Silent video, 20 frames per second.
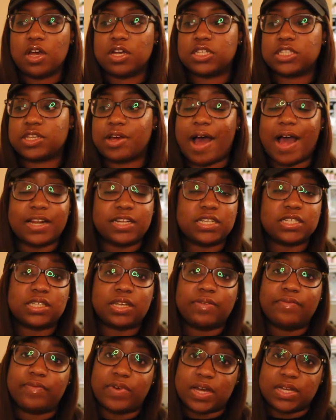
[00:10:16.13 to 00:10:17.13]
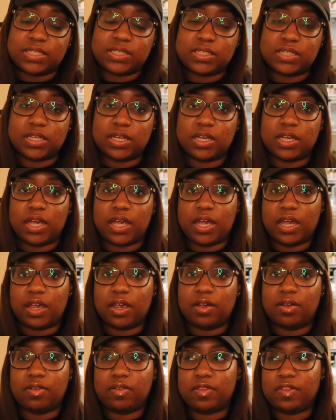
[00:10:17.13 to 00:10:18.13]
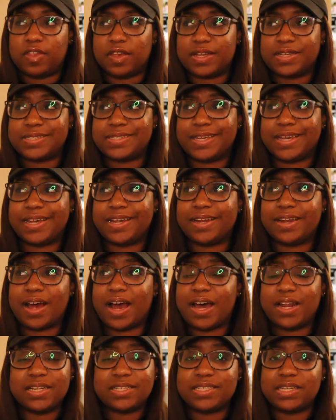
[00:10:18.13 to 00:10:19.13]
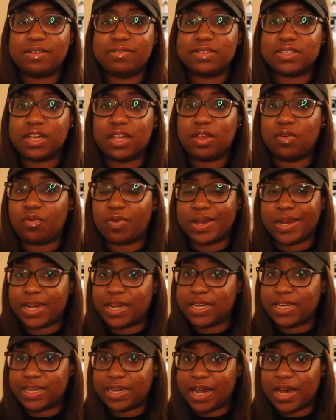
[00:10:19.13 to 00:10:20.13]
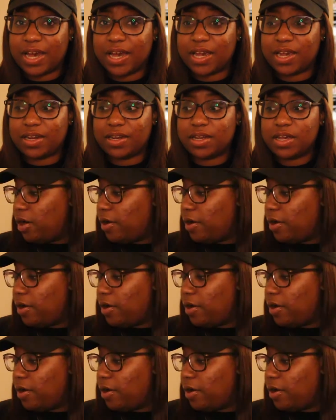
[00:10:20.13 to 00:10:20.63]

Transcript: So I just invested in this and honestly it was only $1.99.